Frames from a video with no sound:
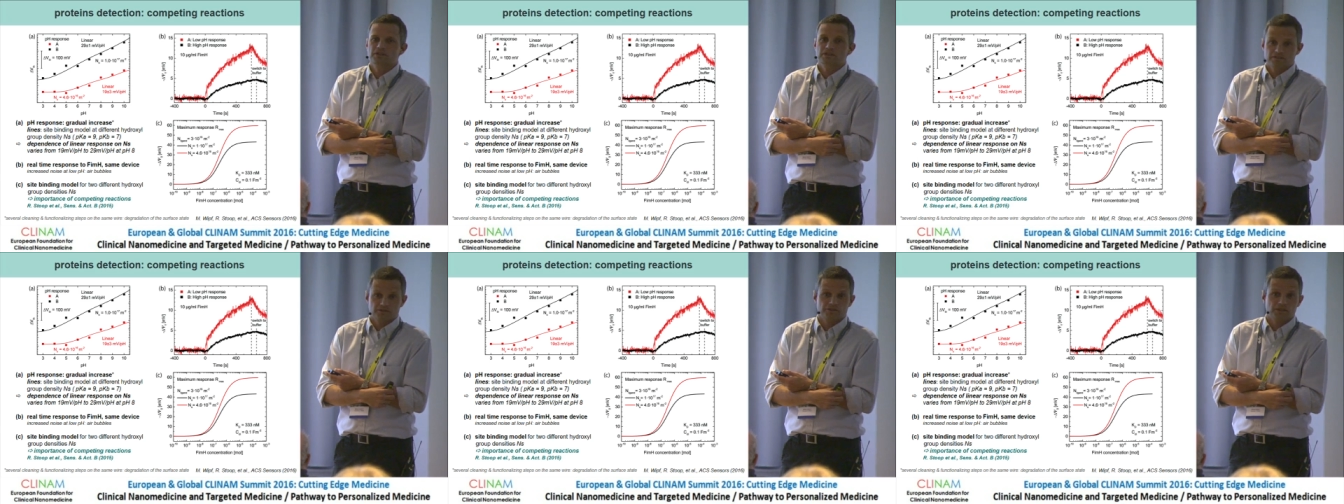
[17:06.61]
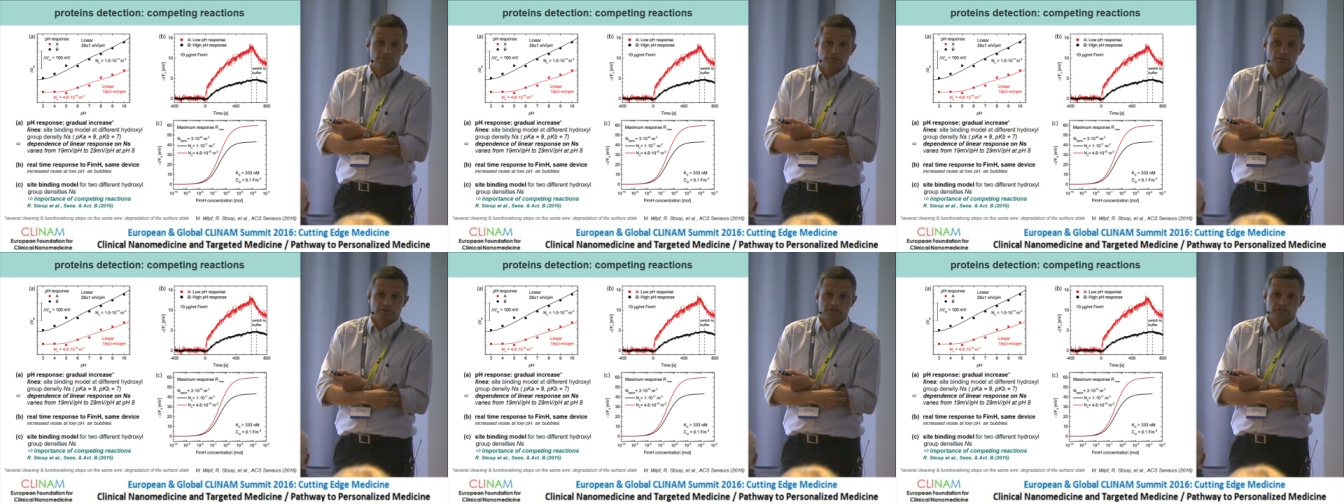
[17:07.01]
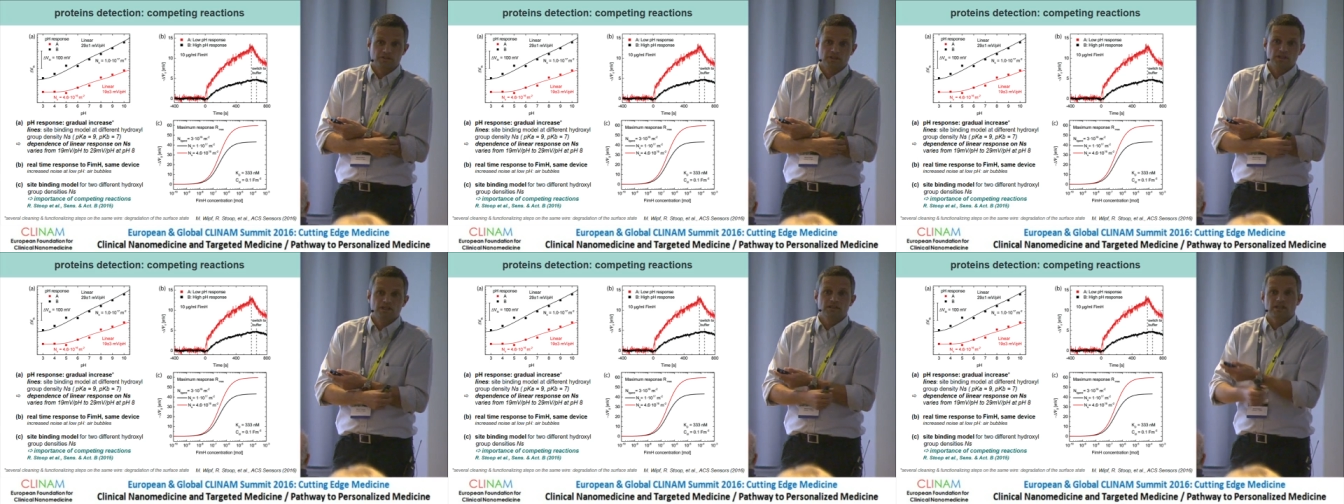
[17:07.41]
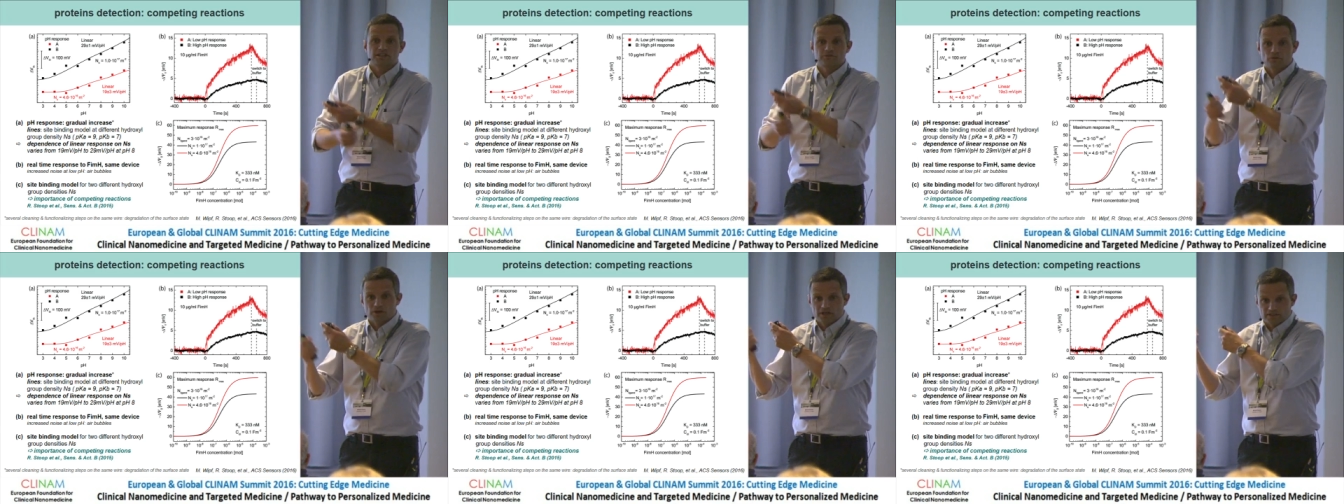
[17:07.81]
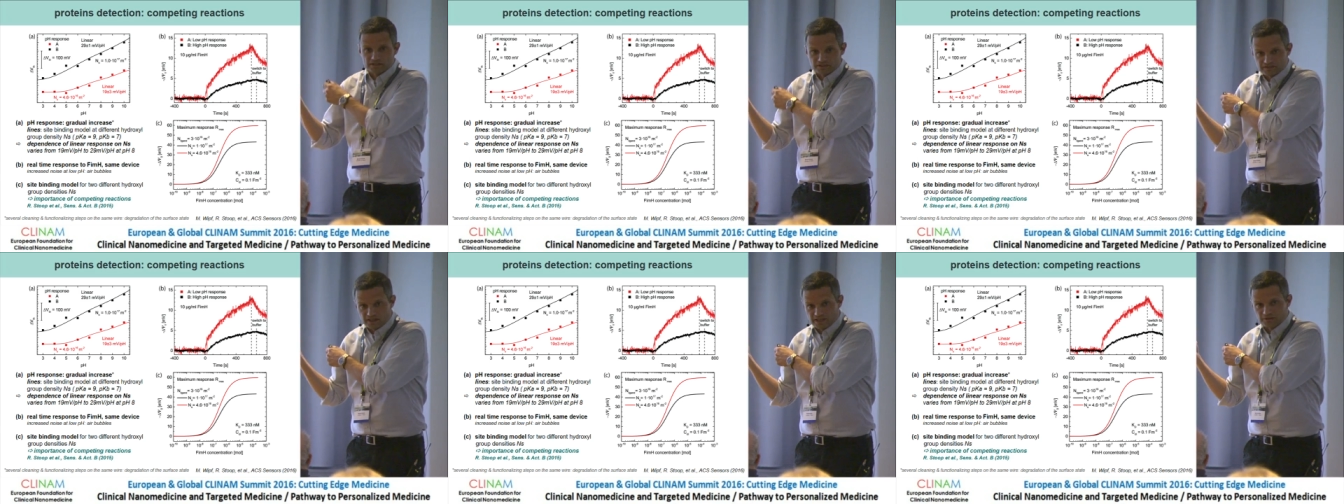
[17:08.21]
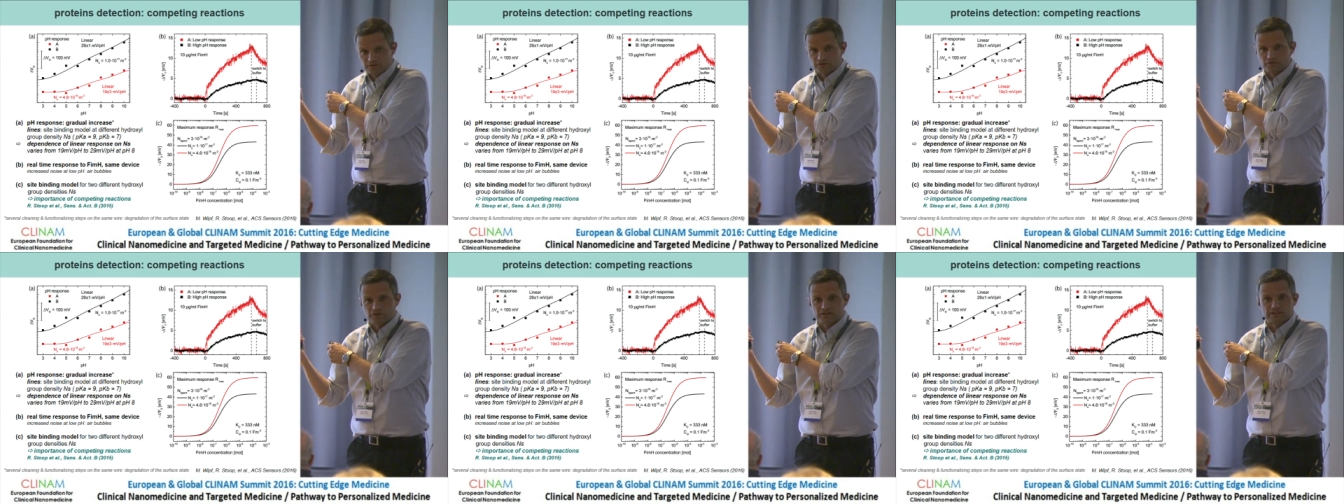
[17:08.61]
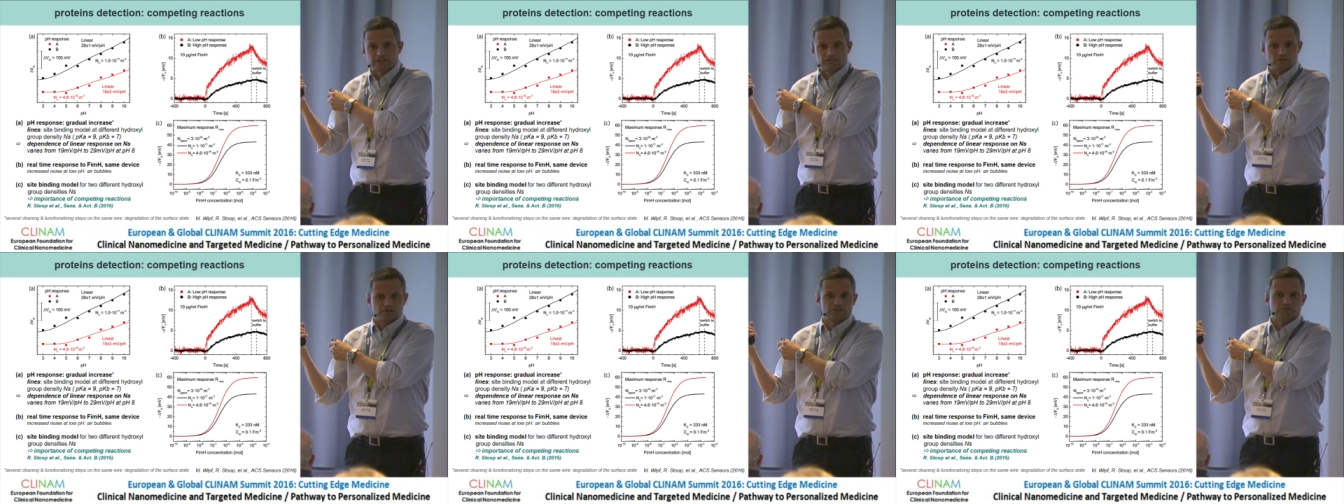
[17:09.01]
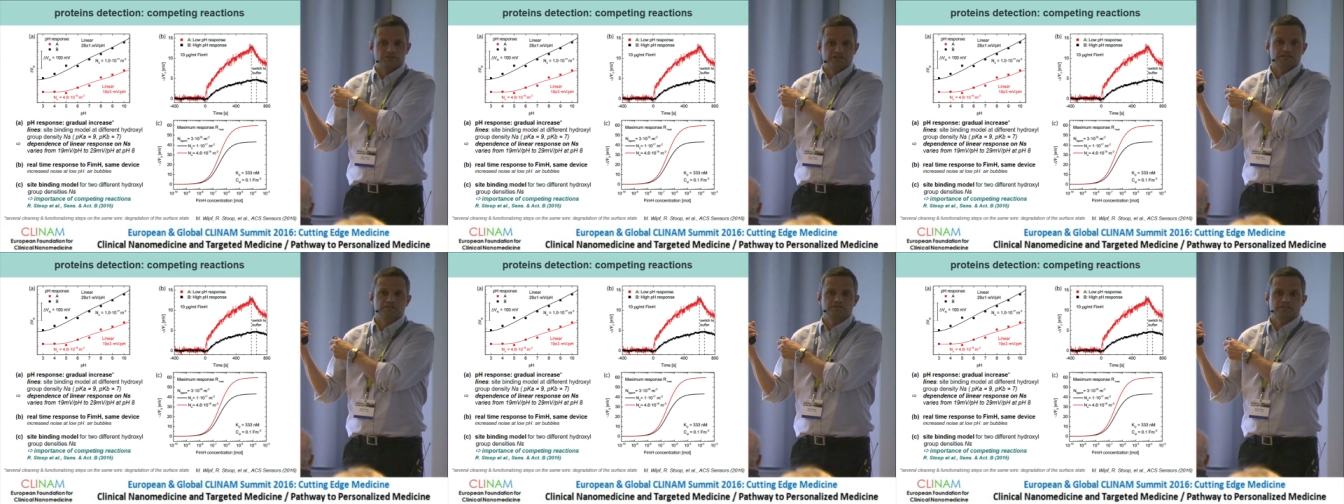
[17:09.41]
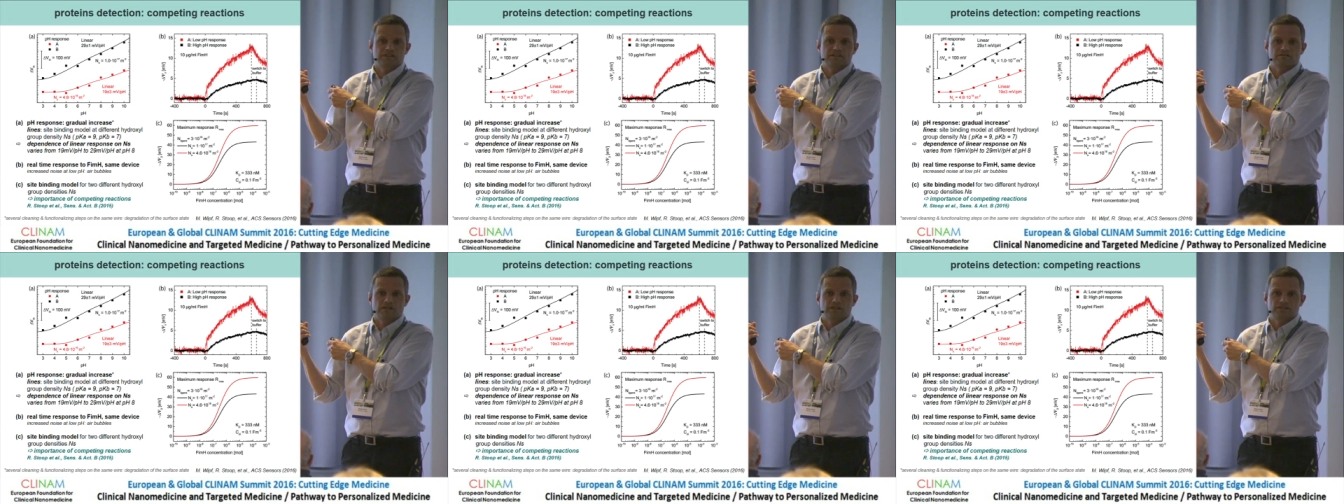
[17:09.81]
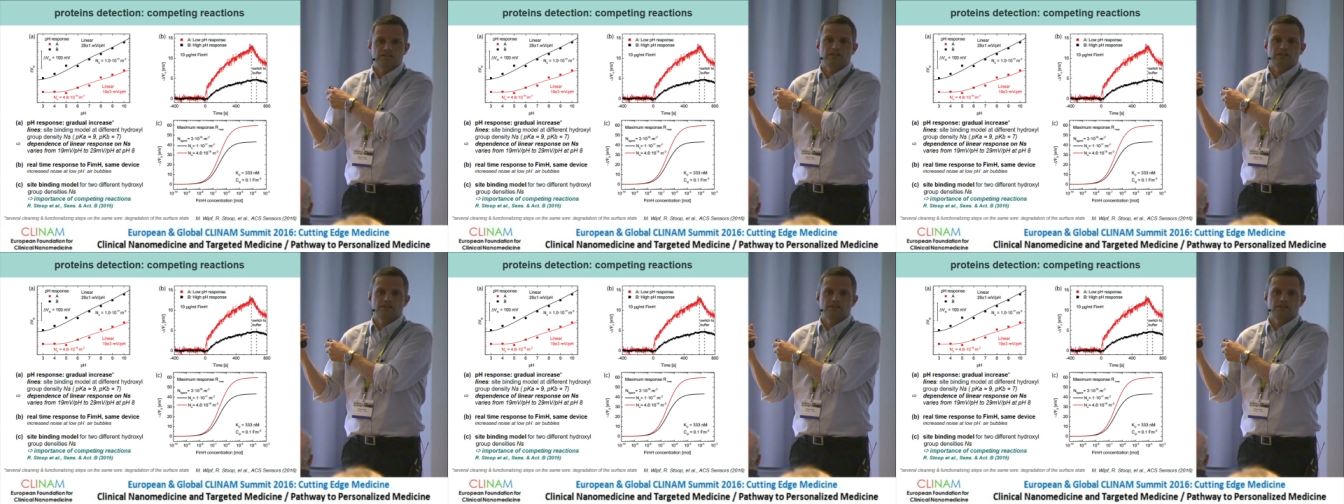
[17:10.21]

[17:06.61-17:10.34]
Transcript: This is the key point. That's why this ion torrent technology was interesting, right?